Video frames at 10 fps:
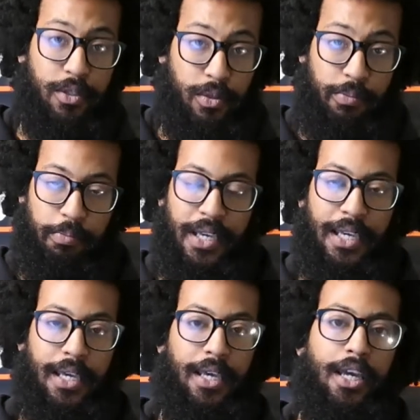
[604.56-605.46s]
to
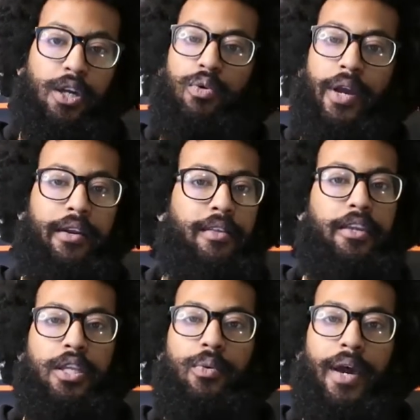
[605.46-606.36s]
be greater
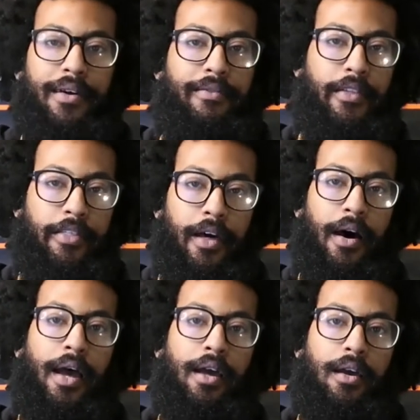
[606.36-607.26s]
than you ever
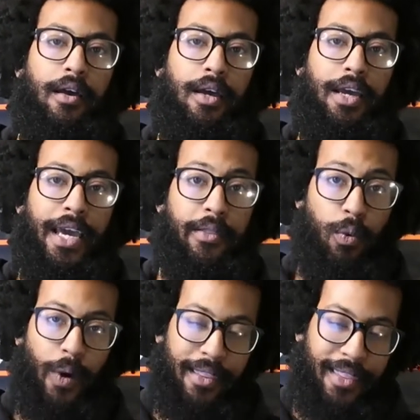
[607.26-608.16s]
thought. And
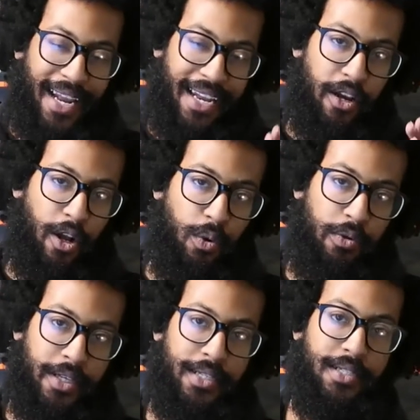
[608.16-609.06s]
the way that I know
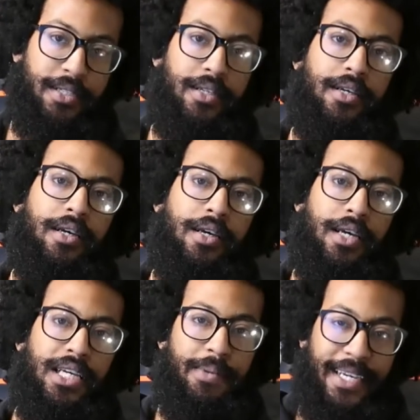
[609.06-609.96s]
this
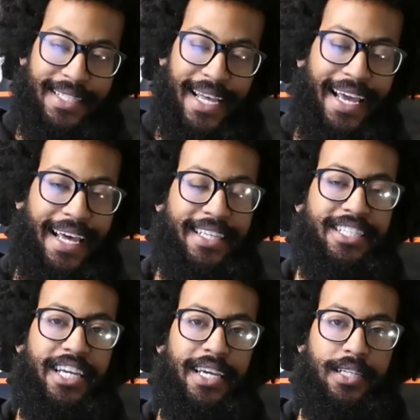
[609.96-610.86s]
is because I got the
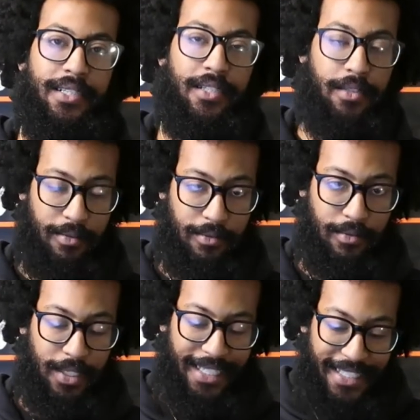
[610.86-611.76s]
chance,
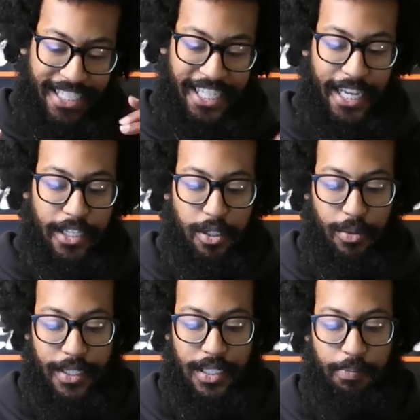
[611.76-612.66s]
the chance to
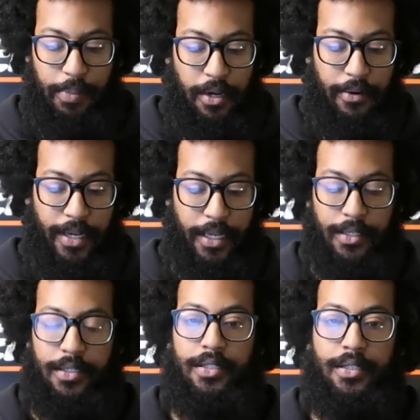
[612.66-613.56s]

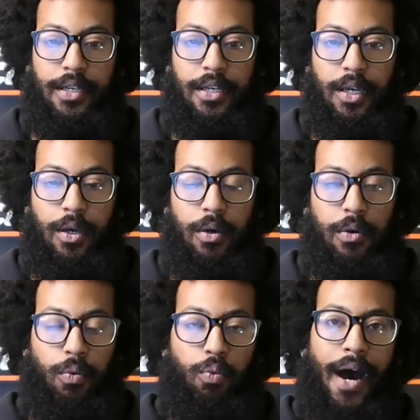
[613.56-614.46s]
experience
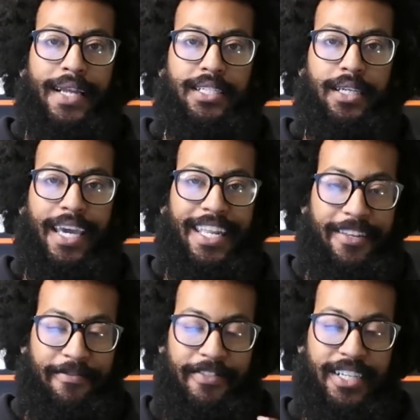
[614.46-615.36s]
watching and
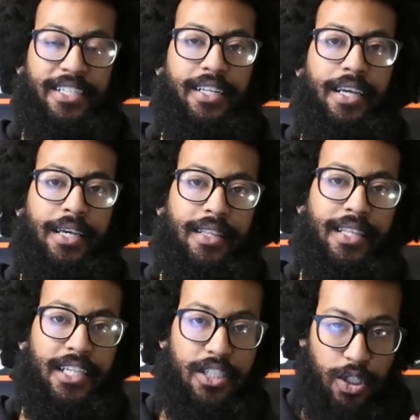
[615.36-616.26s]
envisioning
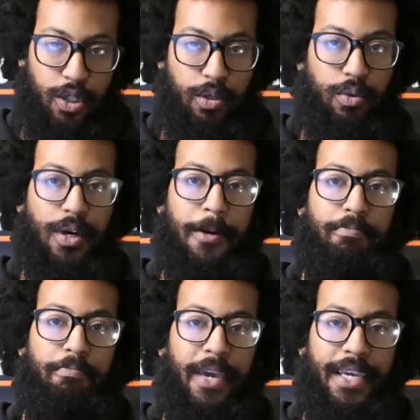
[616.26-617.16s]
these two
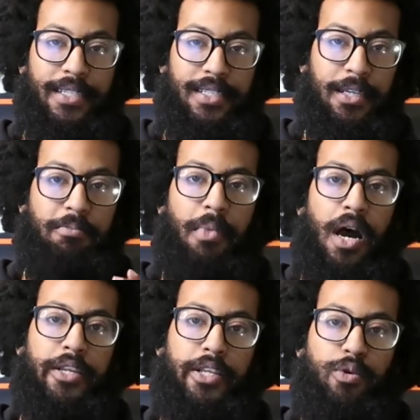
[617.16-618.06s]
amazing
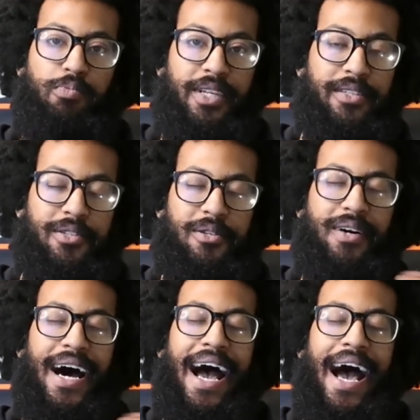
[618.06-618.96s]

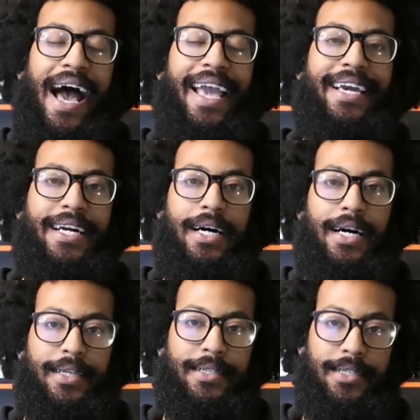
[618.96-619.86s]
monumental
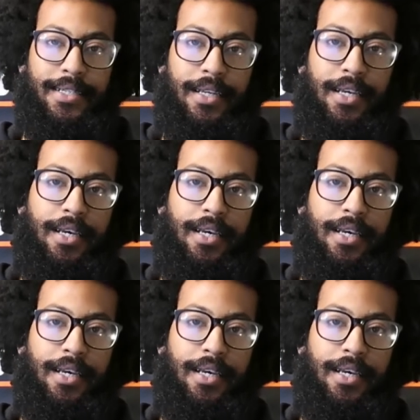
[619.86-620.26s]
icons.